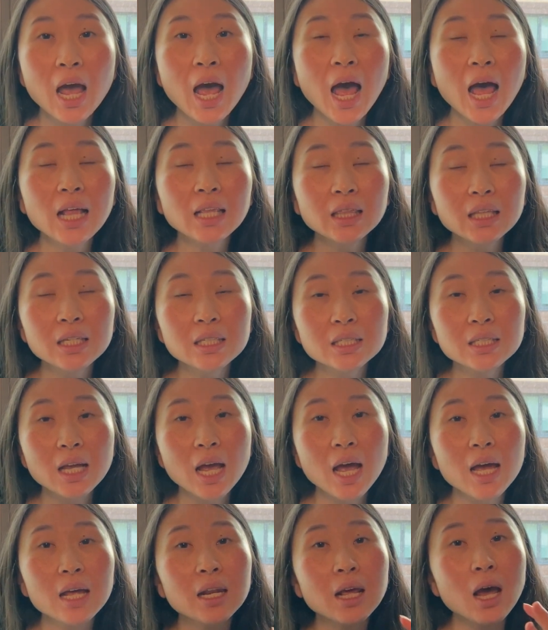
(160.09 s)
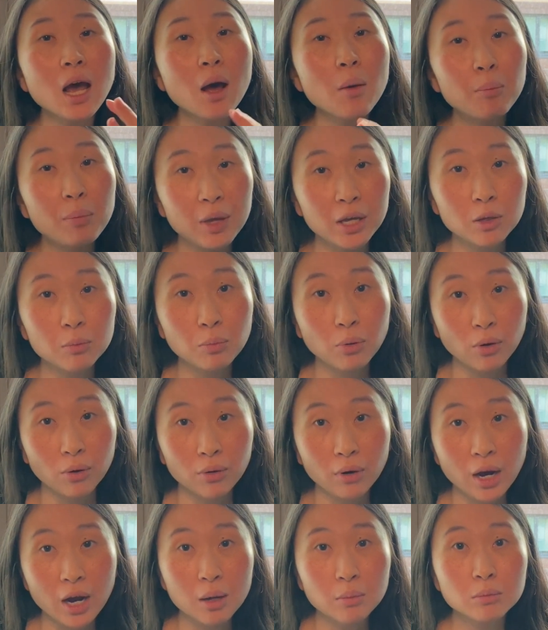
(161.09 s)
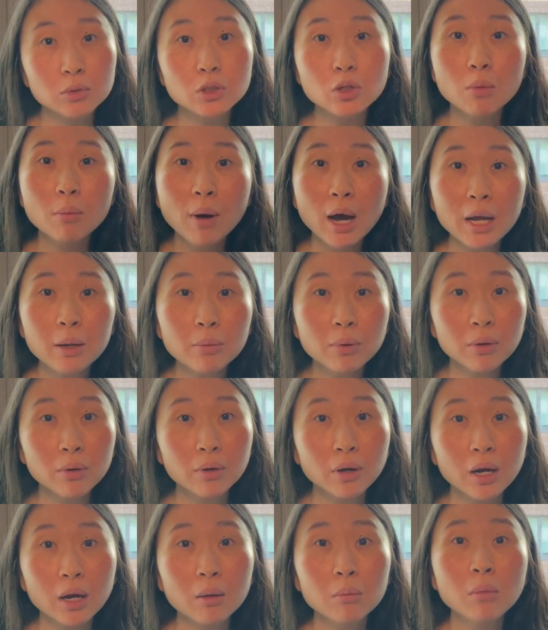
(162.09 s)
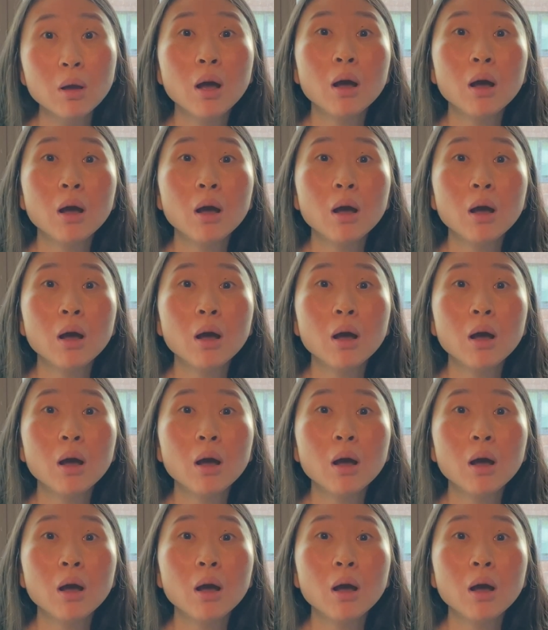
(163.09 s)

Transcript: at least at a big program. So my program